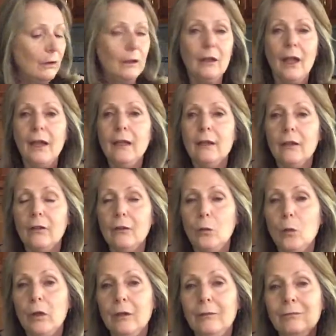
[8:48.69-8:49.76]
like this
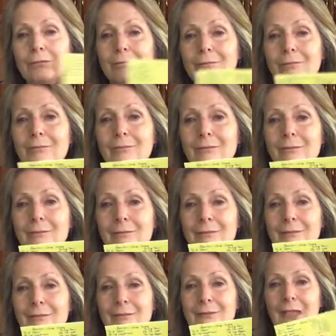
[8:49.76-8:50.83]
one,
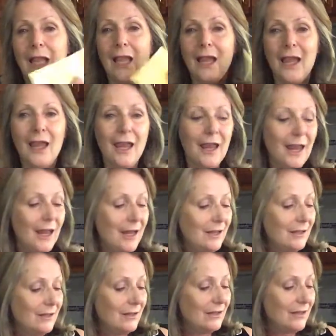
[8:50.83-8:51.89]

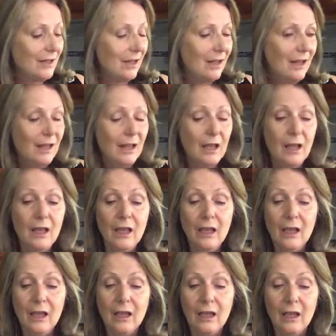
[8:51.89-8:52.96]
and
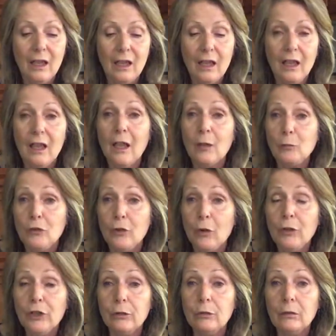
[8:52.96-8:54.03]
I'm showing
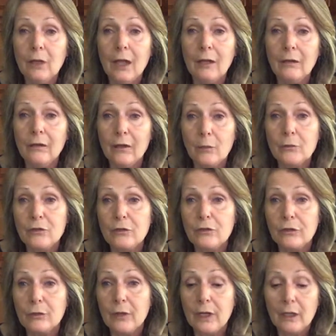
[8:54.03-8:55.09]
you how to
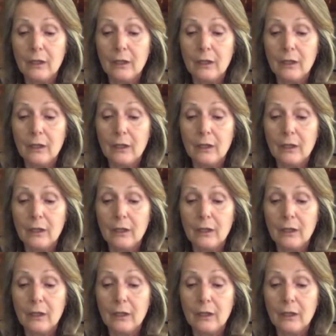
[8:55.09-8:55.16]
substitute